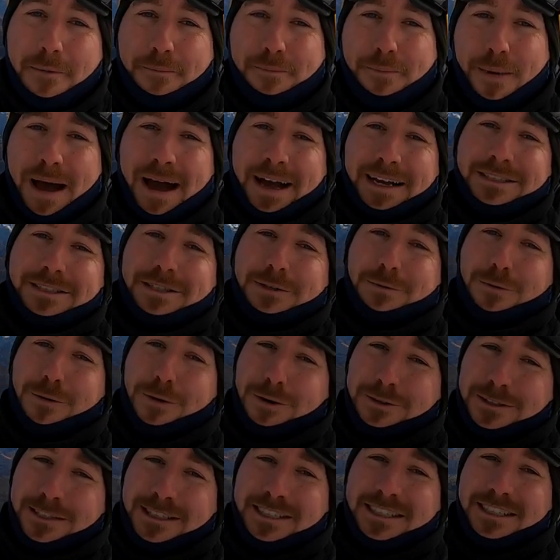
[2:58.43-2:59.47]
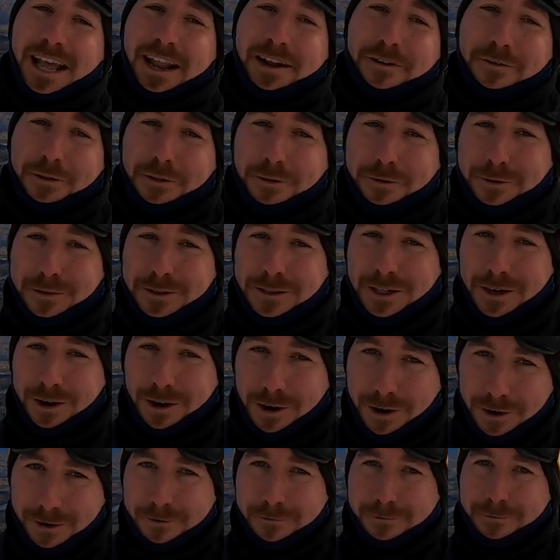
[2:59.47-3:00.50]
back towards the center of the
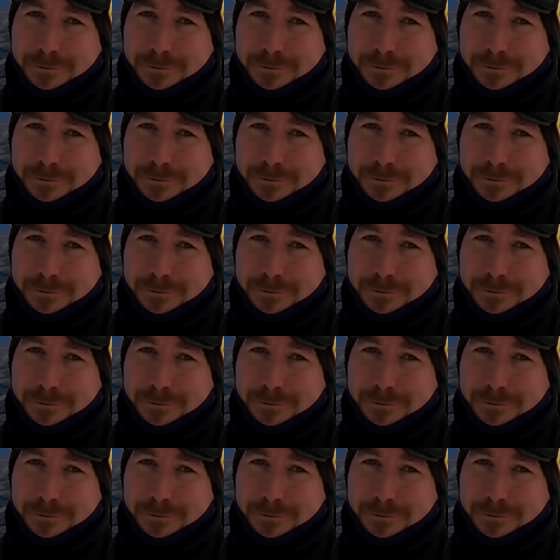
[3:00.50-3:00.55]
resort.